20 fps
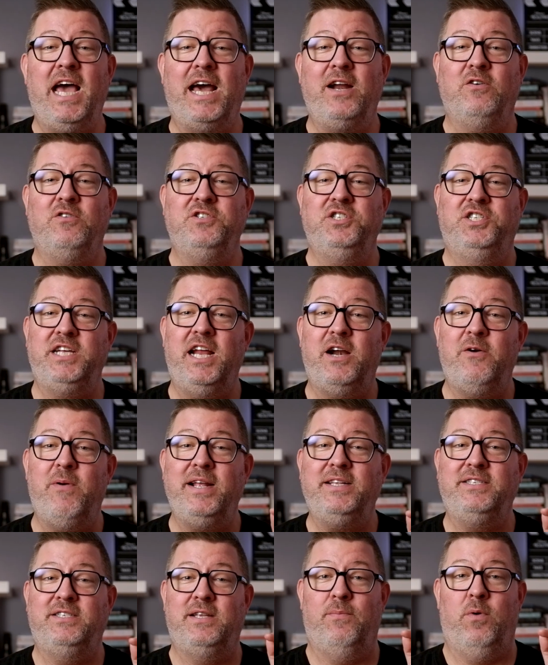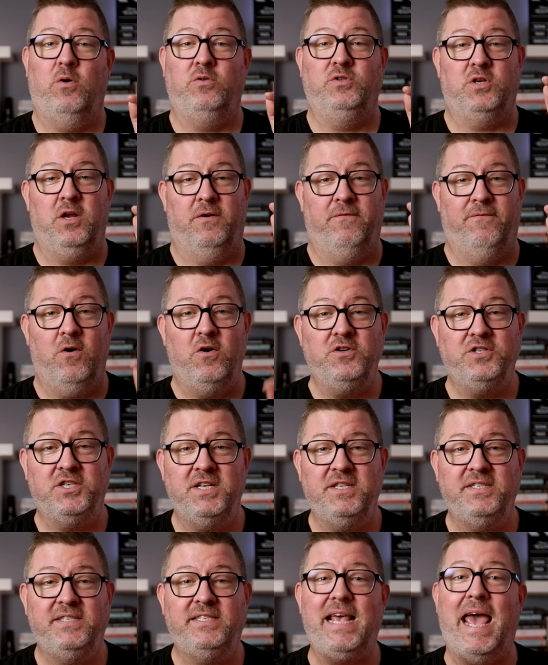channel generates the most
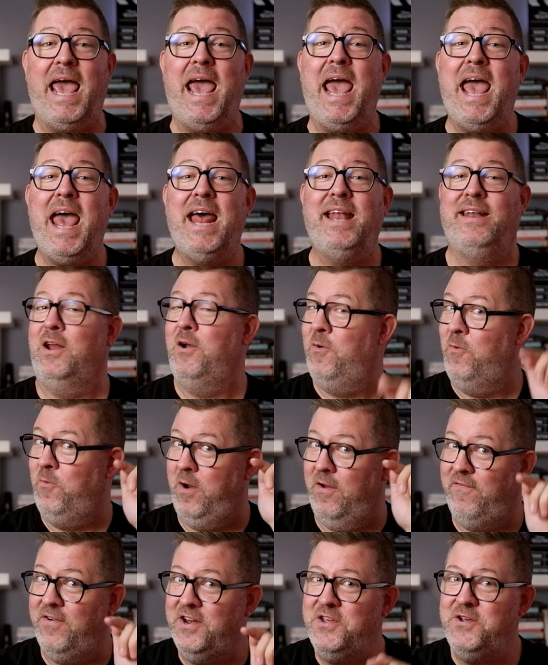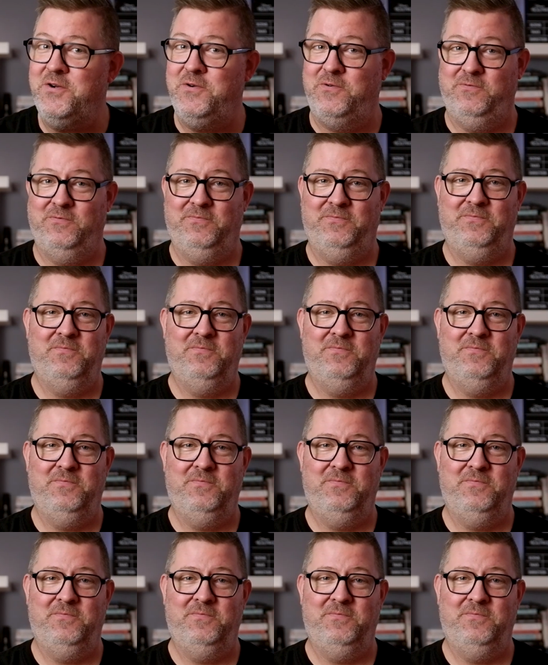conversions and revenue.